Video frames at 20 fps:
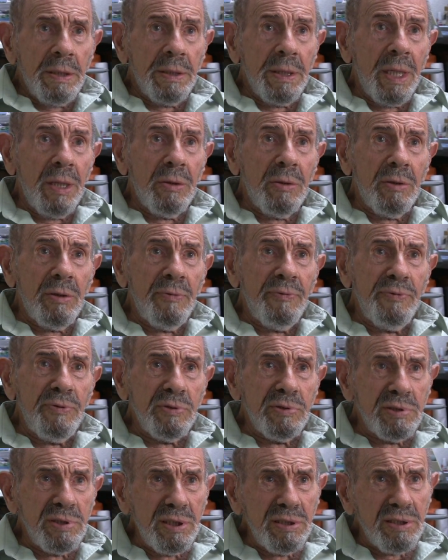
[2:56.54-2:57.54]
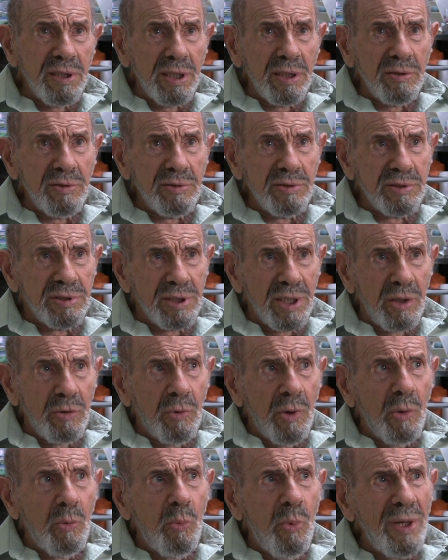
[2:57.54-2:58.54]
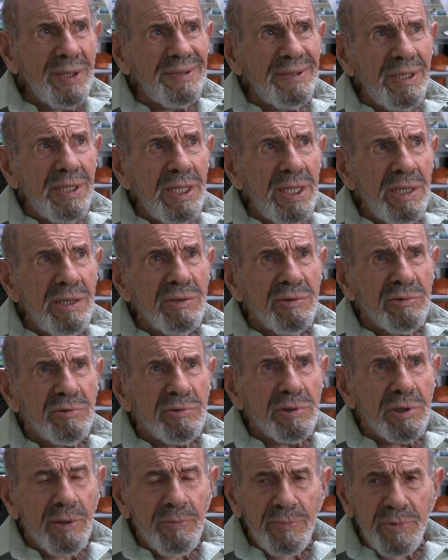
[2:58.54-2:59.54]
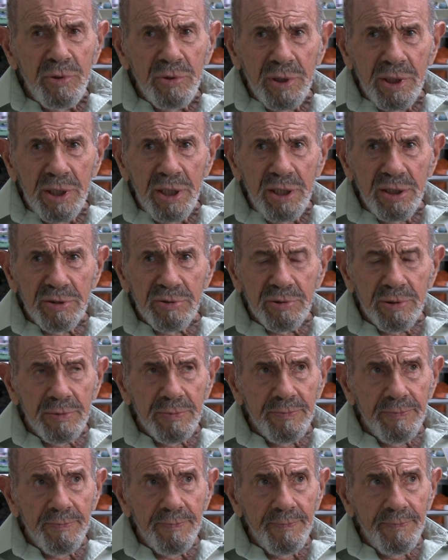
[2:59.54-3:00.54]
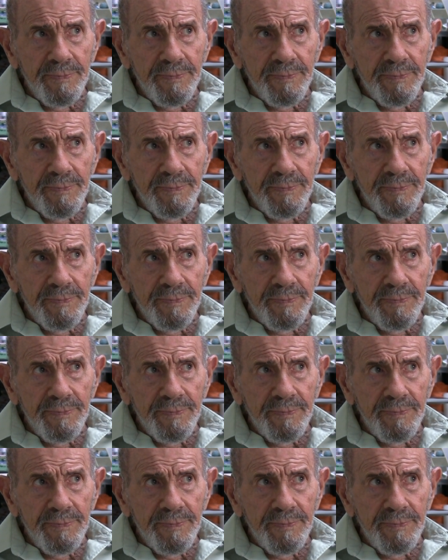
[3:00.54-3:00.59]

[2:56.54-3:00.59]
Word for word: Now, if you sit down and say, well, what is communication?